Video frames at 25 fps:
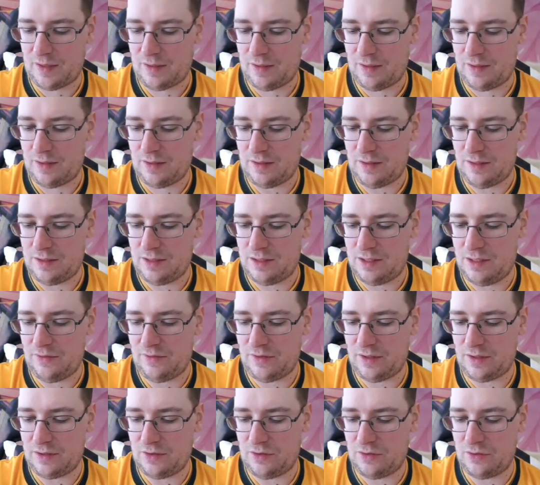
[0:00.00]
Okay, let's see if
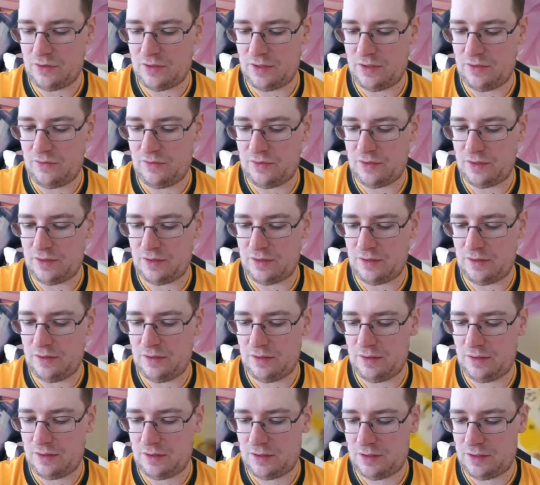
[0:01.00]
I can try and find a
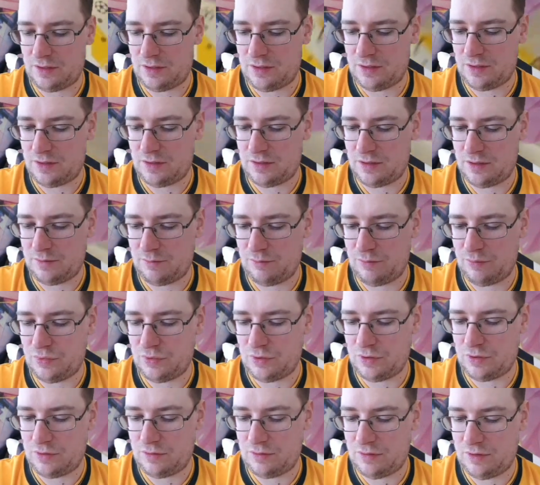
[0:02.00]
nice
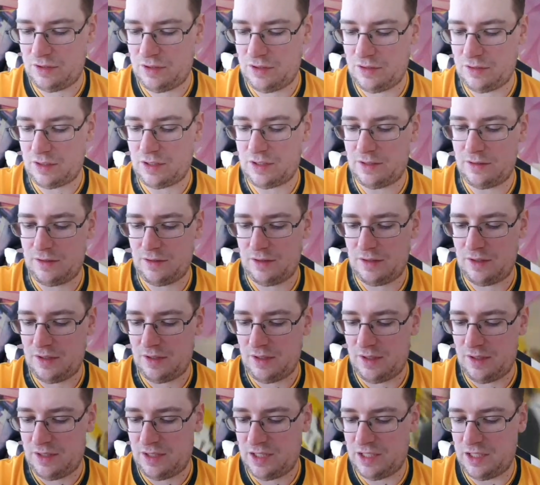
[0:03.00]
spot. Oh, okay.
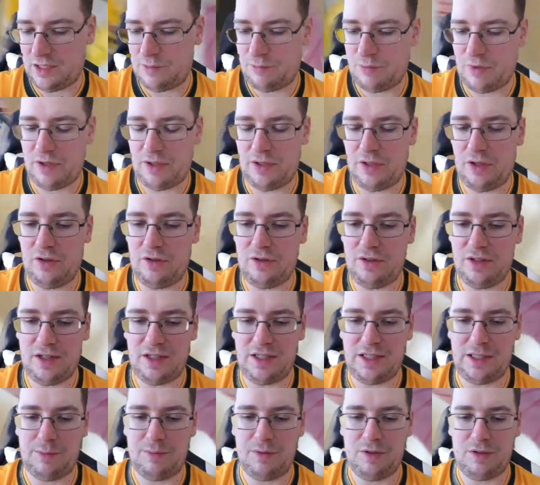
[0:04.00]
There's probably no
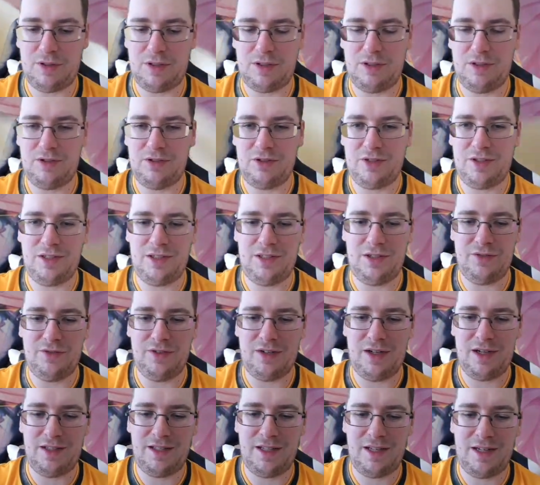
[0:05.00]
nice spot to try and
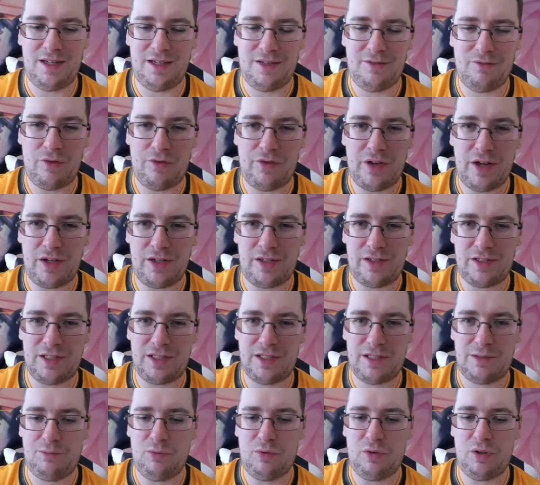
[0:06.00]
divide that in without
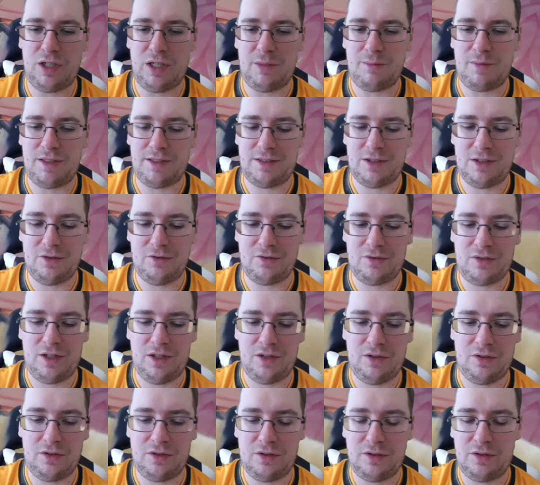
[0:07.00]
spoiling myself
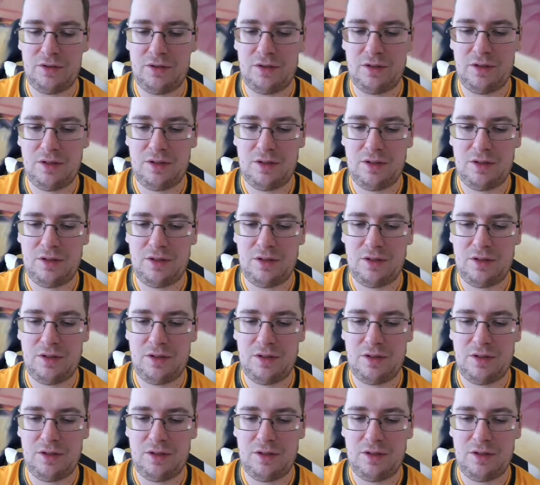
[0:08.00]
later on.